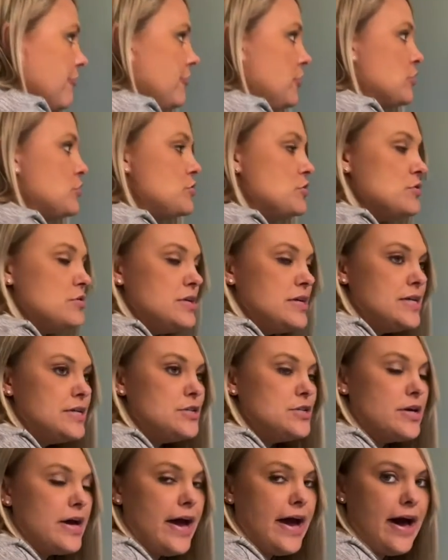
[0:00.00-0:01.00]
You do need
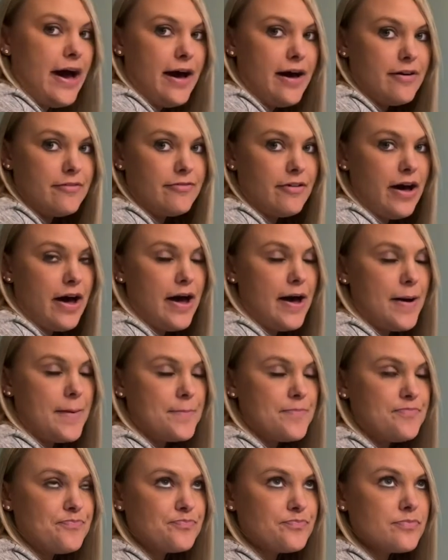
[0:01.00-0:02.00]
to
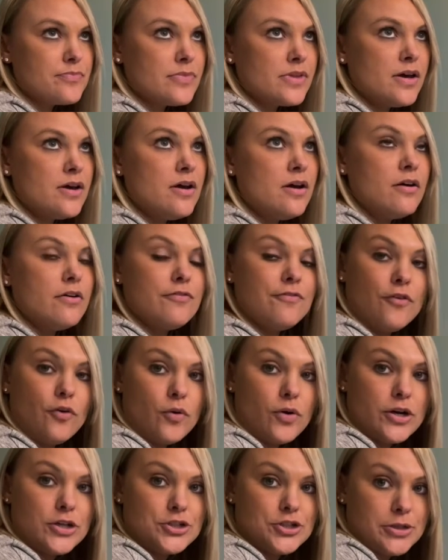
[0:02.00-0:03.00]
have
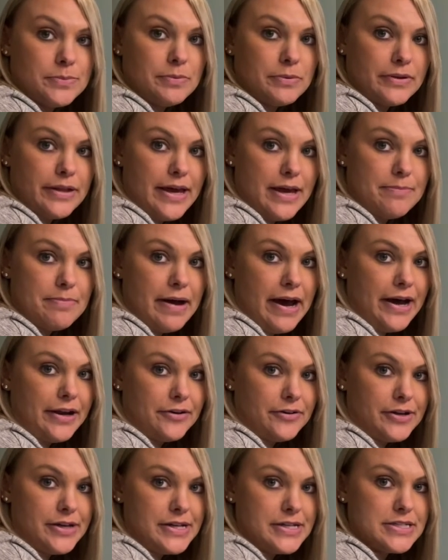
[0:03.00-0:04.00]
four AAA
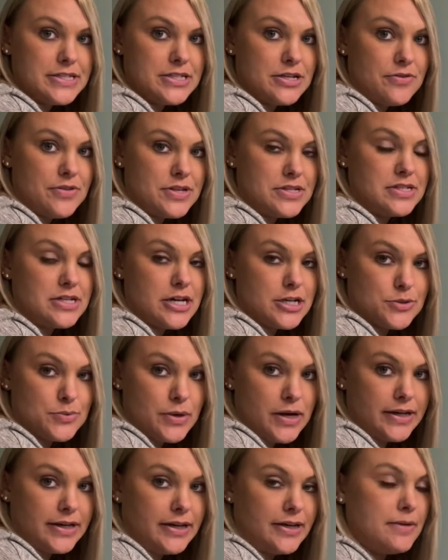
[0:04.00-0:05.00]
batteries. So this does
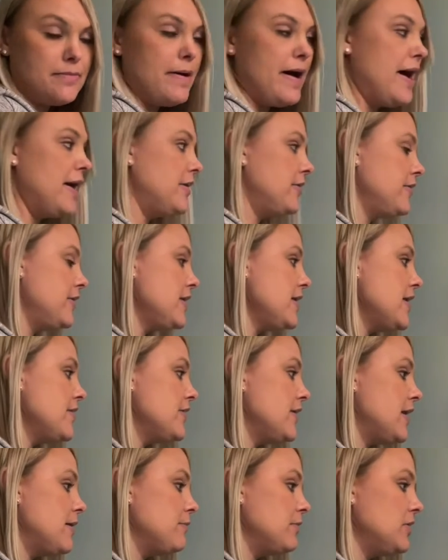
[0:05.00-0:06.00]
run on a battery. And
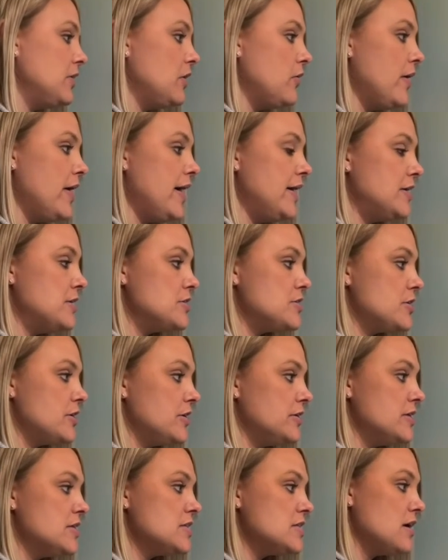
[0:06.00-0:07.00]
then I'm gonna go ahead and
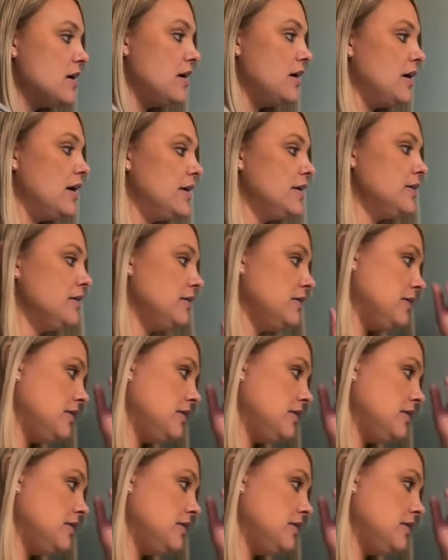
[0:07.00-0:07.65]
turn this on.